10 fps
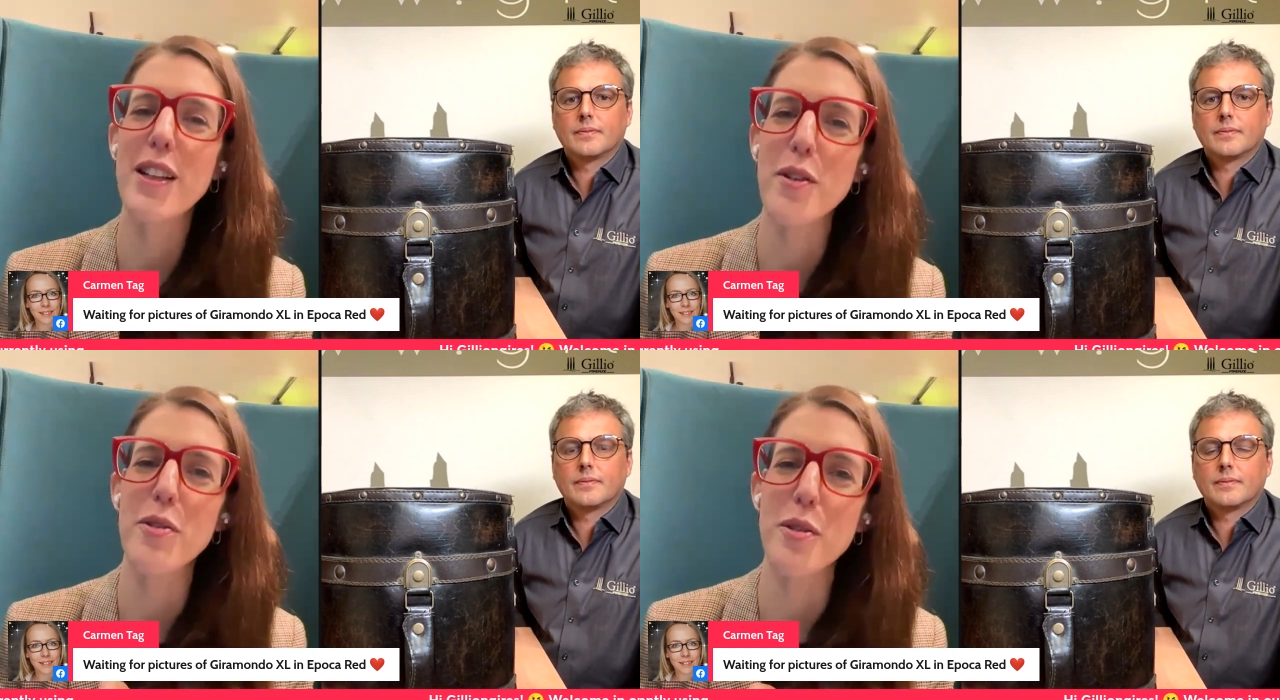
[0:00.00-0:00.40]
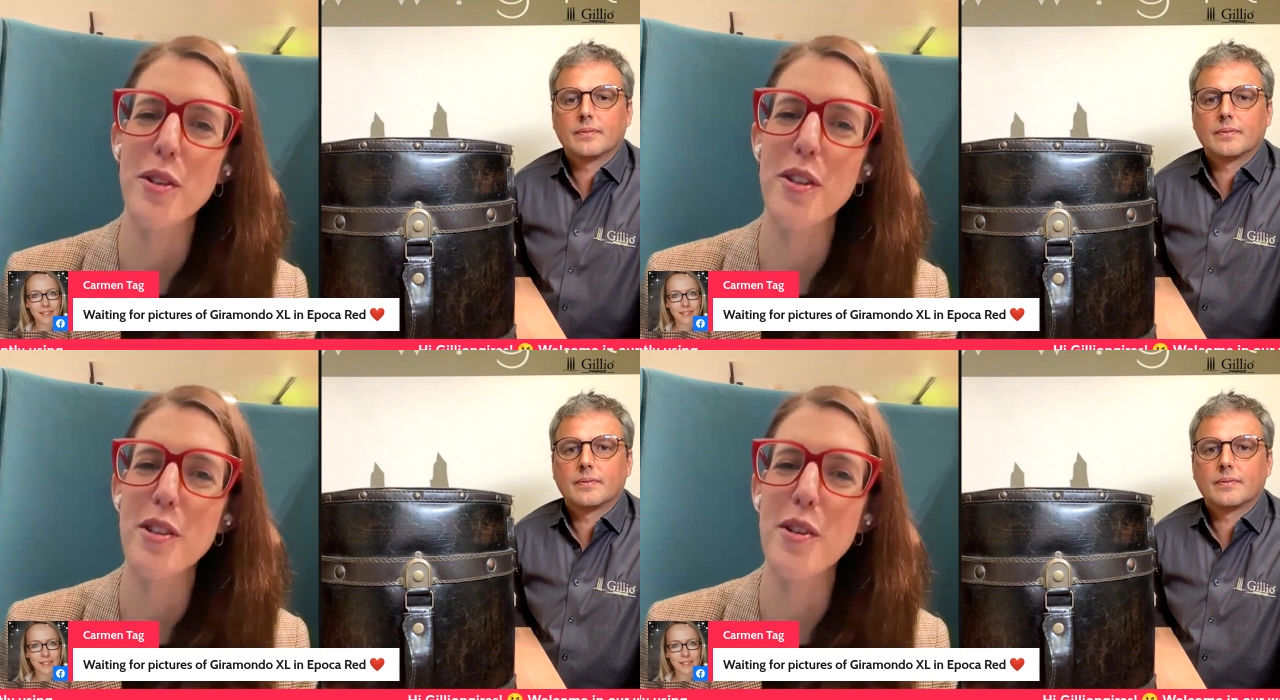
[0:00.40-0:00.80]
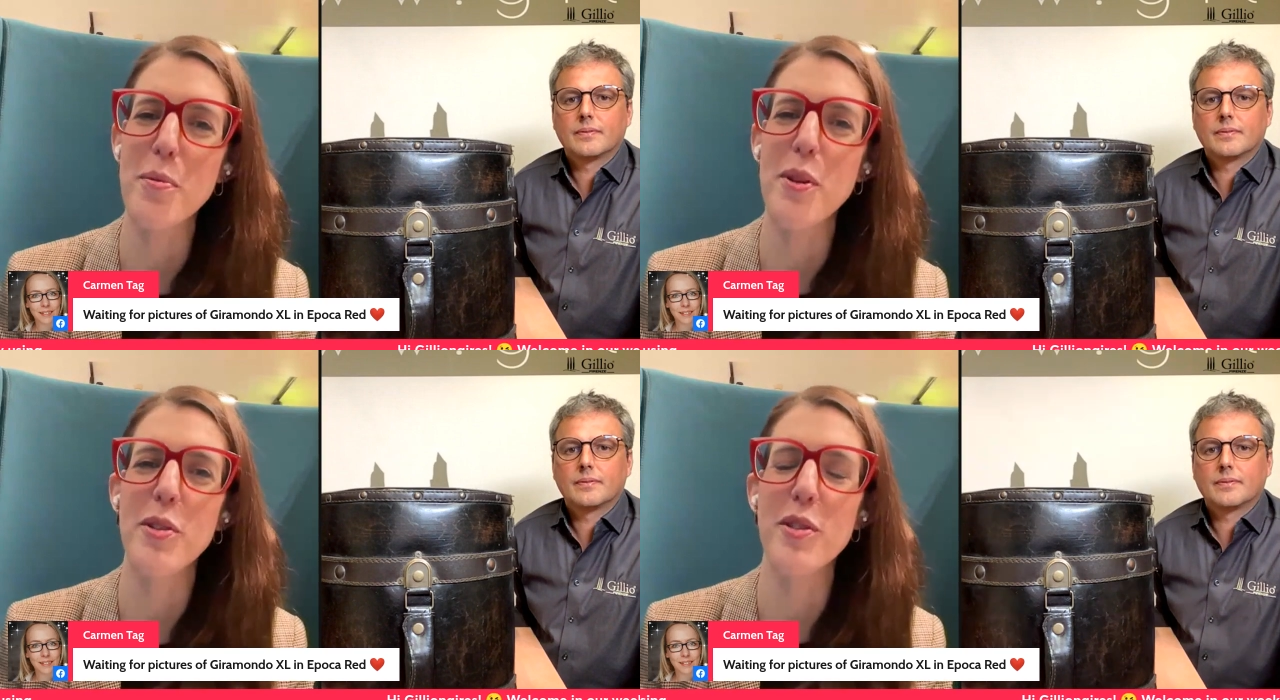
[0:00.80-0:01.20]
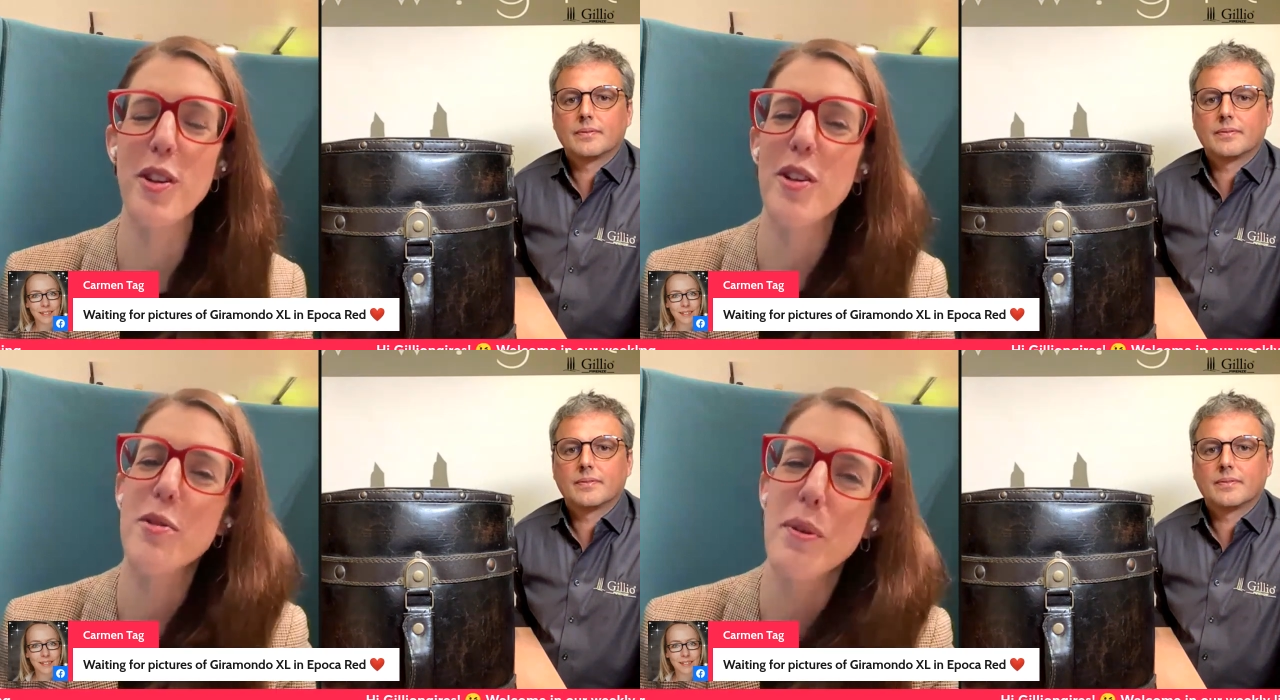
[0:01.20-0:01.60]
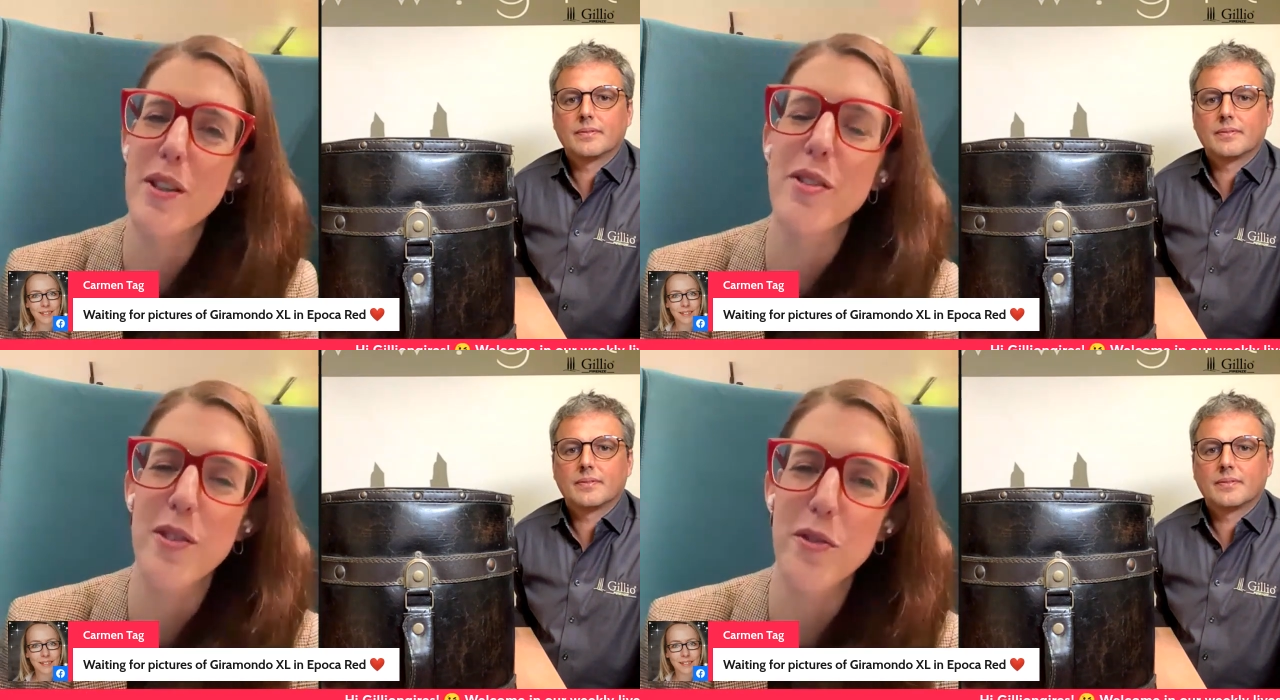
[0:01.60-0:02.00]
Speaker 1: I also got a Giramondo Deluxe
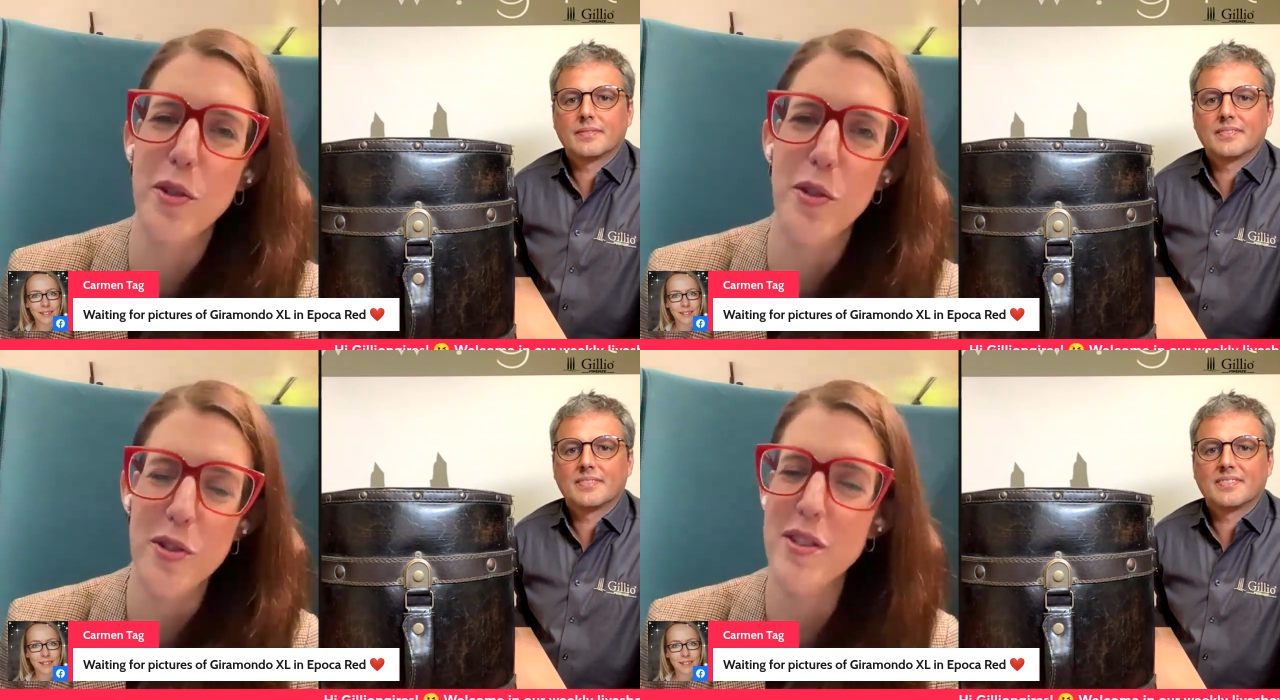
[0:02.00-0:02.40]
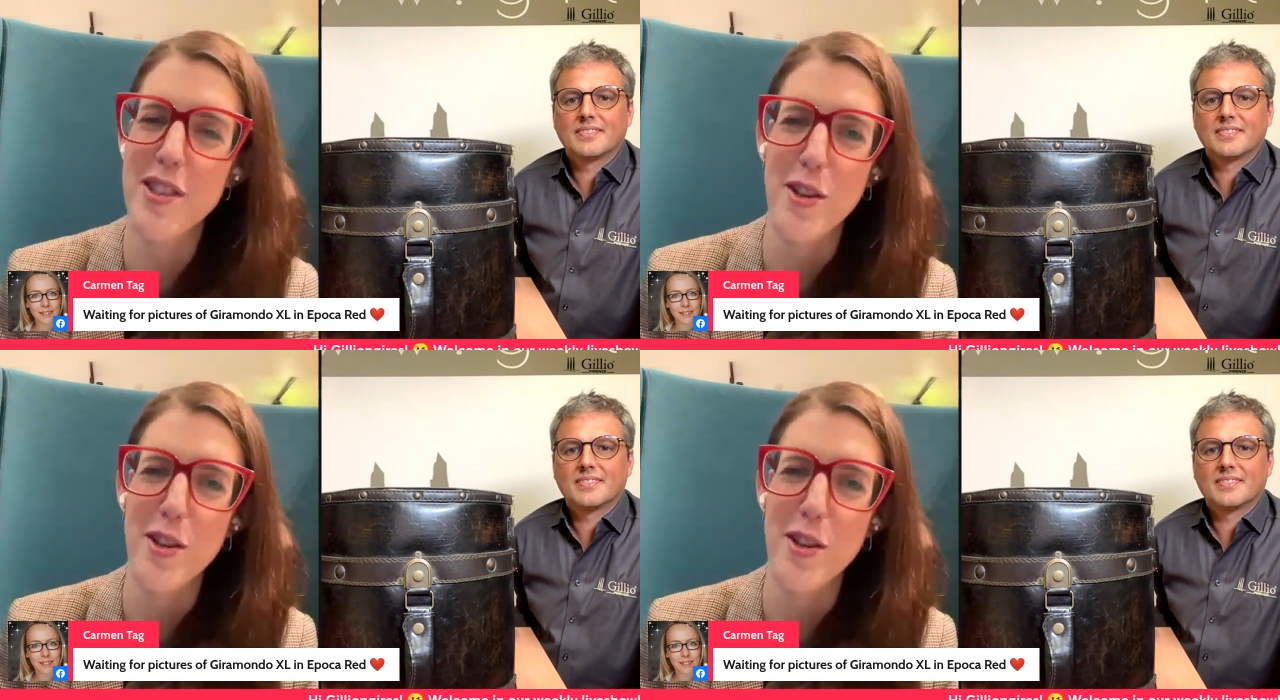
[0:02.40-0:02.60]
because of course